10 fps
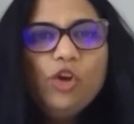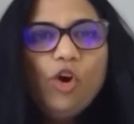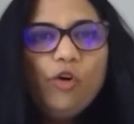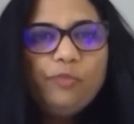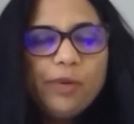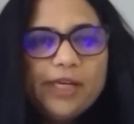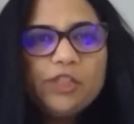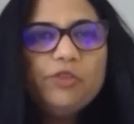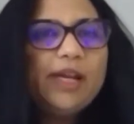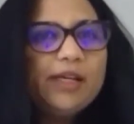of
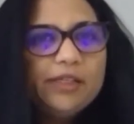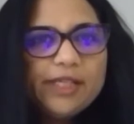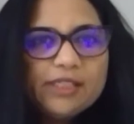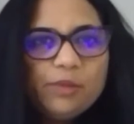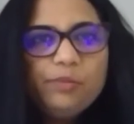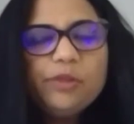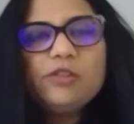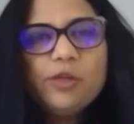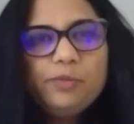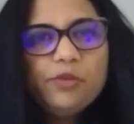predictive analytics and
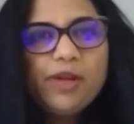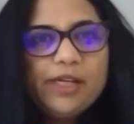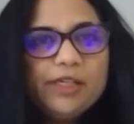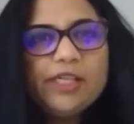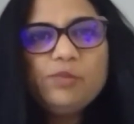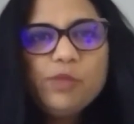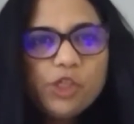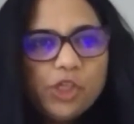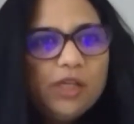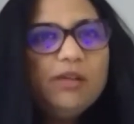prescriptive analytics,
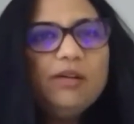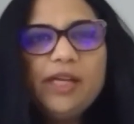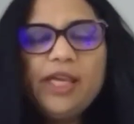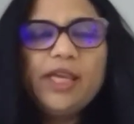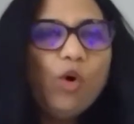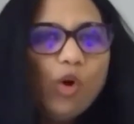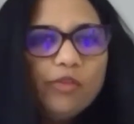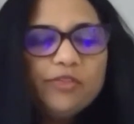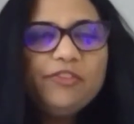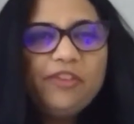machine learning, all
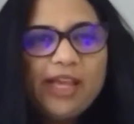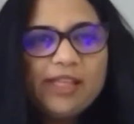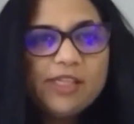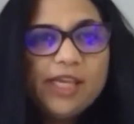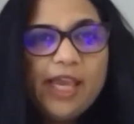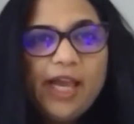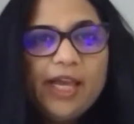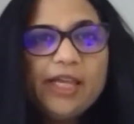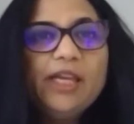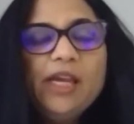of the fancy AI,